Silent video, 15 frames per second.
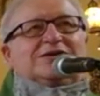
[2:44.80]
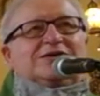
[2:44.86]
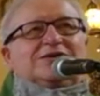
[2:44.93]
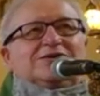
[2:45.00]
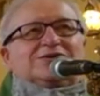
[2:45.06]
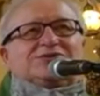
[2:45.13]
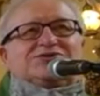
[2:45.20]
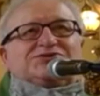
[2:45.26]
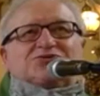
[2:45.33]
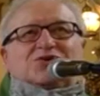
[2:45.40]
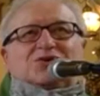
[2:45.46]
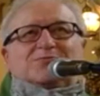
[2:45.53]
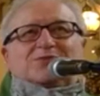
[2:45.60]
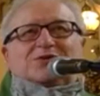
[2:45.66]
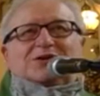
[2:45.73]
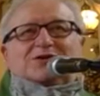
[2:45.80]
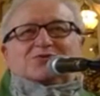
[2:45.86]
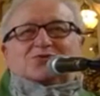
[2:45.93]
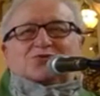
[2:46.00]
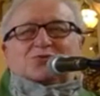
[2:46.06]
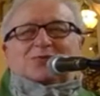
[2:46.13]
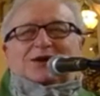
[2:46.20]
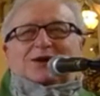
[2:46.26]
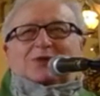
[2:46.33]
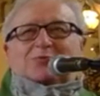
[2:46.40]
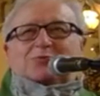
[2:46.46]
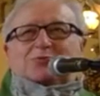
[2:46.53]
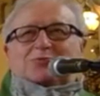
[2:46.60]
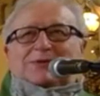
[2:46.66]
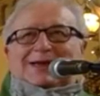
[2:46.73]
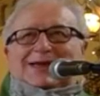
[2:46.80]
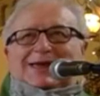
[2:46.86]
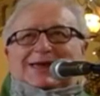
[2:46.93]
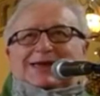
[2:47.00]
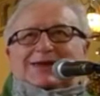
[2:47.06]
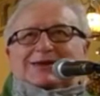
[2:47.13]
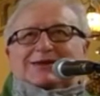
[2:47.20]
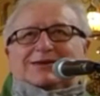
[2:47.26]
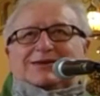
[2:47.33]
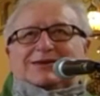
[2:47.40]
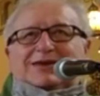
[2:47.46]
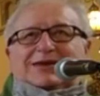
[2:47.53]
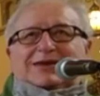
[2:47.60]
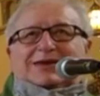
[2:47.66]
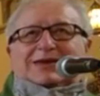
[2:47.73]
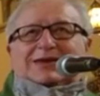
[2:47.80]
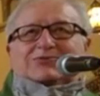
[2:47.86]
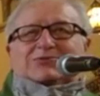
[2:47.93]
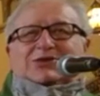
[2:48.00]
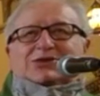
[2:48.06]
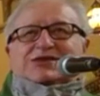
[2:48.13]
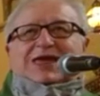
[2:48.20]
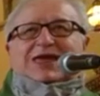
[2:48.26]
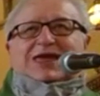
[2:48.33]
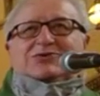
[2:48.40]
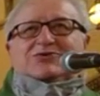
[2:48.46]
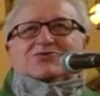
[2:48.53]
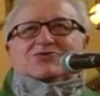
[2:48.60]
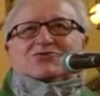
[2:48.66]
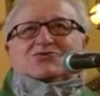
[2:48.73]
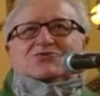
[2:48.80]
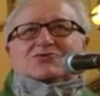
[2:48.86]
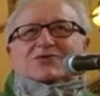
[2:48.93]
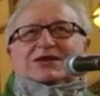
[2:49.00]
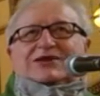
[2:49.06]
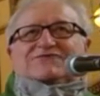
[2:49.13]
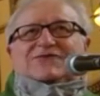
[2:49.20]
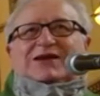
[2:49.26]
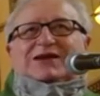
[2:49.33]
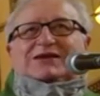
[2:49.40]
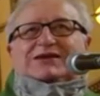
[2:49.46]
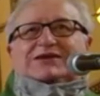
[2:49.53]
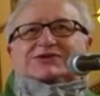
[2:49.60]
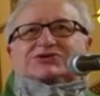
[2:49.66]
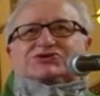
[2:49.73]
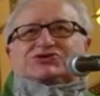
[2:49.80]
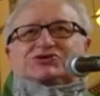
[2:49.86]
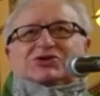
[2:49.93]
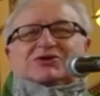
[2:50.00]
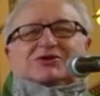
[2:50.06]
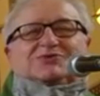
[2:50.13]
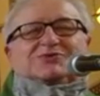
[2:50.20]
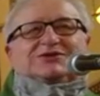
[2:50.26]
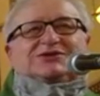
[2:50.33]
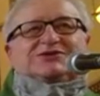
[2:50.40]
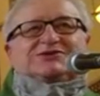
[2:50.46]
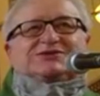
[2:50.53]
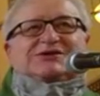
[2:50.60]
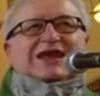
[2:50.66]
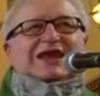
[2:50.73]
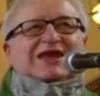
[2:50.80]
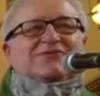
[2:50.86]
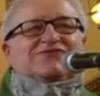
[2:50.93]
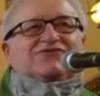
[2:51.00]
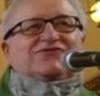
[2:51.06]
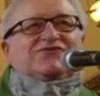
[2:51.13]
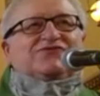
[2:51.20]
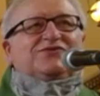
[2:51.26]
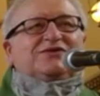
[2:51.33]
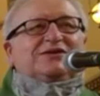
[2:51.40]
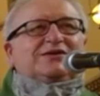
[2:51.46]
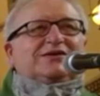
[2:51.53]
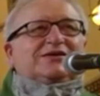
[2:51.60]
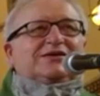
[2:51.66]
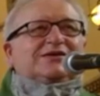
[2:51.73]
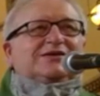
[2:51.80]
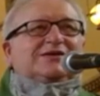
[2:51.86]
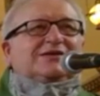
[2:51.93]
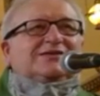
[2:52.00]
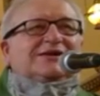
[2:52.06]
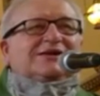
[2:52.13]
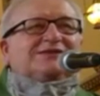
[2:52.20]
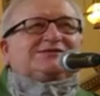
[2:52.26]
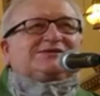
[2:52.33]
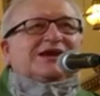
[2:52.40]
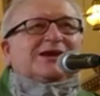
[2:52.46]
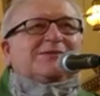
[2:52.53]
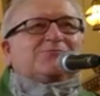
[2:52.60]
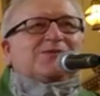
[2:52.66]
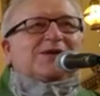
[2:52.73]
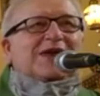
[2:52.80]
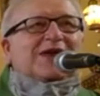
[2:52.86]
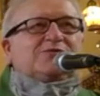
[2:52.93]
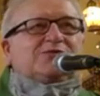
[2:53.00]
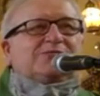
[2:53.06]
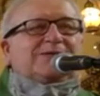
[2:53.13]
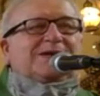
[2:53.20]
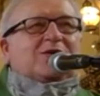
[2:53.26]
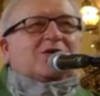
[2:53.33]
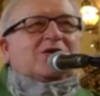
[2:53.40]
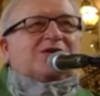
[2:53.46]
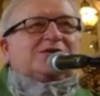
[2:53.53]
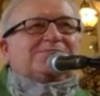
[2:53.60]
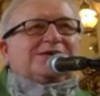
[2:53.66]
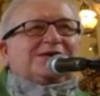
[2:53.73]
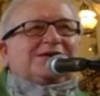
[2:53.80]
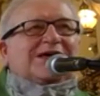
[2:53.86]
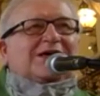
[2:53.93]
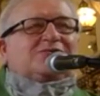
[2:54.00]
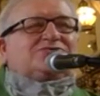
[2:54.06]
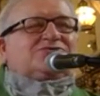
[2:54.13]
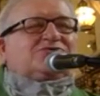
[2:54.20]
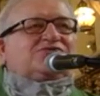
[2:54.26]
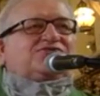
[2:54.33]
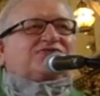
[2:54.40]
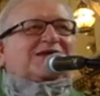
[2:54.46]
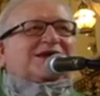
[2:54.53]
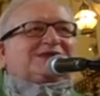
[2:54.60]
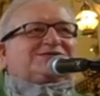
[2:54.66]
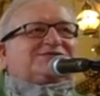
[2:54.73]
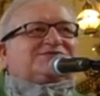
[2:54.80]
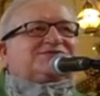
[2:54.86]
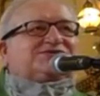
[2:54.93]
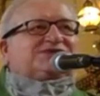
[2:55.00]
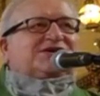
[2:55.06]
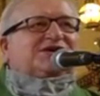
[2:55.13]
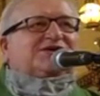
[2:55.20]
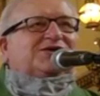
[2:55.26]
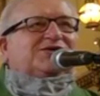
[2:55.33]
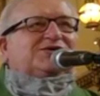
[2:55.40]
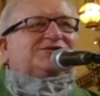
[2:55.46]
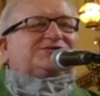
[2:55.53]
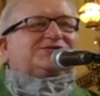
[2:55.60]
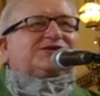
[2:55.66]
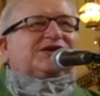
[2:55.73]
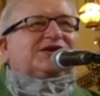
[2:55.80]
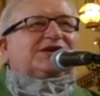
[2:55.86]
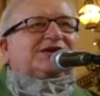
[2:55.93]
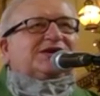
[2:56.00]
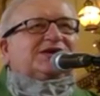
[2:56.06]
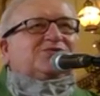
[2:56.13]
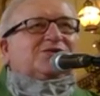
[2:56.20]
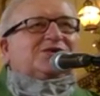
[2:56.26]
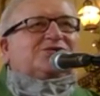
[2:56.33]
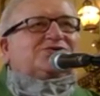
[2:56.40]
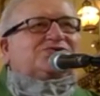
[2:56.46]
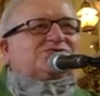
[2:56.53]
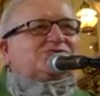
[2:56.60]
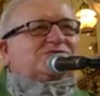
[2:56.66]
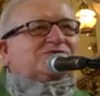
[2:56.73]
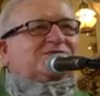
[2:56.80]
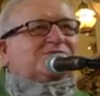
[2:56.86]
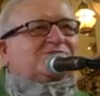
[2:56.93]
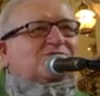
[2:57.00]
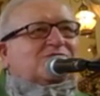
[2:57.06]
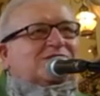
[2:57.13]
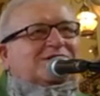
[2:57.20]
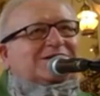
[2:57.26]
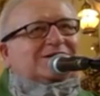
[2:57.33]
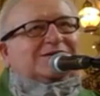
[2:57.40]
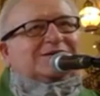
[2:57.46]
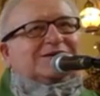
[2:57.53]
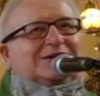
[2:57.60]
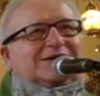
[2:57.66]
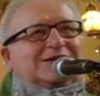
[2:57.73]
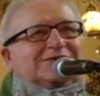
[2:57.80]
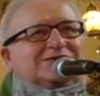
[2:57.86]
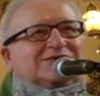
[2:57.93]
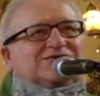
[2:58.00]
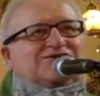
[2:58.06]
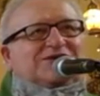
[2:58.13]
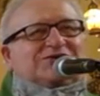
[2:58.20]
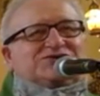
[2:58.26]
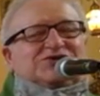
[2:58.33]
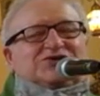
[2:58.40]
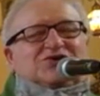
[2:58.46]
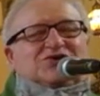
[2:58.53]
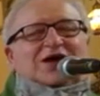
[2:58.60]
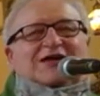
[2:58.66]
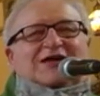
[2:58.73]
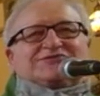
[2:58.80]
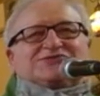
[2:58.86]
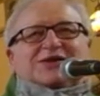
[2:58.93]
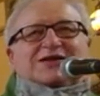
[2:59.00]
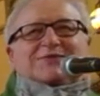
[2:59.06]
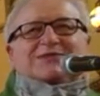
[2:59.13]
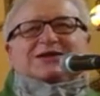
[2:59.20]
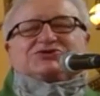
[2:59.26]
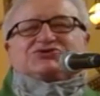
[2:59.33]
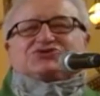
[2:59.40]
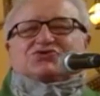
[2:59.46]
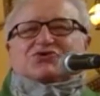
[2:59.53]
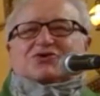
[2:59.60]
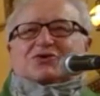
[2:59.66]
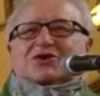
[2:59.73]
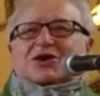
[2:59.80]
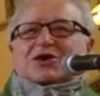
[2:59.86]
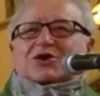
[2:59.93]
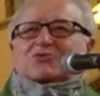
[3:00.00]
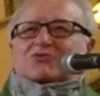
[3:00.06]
her strawberry rhubarb pie. Because I knew if I didn't share it with the staff, that same pie would be calling me down 2 flights of stairs at 1 or 2 in the morning to finish it off. So I had to make sure we